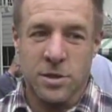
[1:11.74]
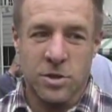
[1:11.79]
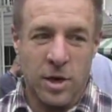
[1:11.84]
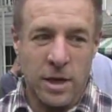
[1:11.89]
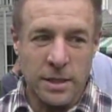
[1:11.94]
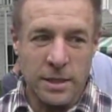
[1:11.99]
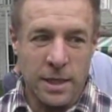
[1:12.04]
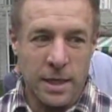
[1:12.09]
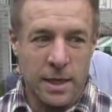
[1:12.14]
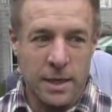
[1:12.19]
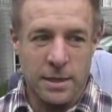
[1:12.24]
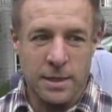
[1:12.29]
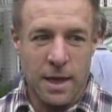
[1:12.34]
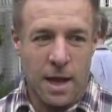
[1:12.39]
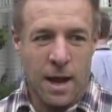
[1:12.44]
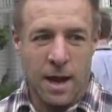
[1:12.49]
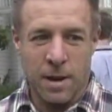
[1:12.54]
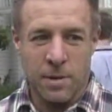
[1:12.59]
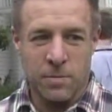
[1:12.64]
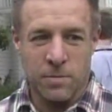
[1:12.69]
the strange thing is,
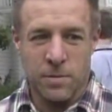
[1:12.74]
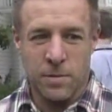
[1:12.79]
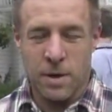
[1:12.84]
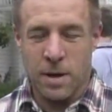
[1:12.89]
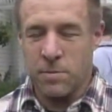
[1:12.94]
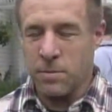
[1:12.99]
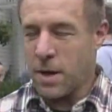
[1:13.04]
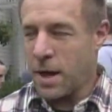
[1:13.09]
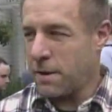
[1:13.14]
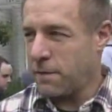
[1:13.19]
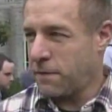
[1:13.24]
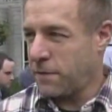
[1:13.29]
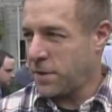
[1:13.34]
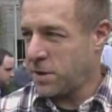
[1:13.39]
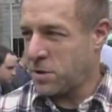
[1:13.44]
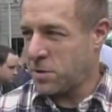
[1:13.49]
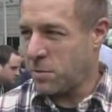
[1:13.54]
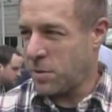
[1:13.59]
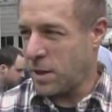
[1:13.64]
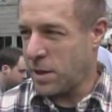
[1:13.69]
I'm I'm not a
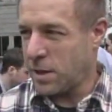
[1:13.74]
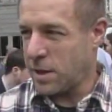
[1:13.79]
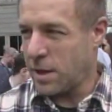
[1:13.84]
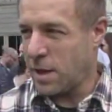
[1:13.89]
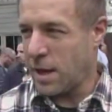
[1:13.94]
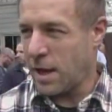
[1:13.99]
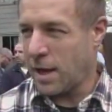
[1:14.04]
fisherman,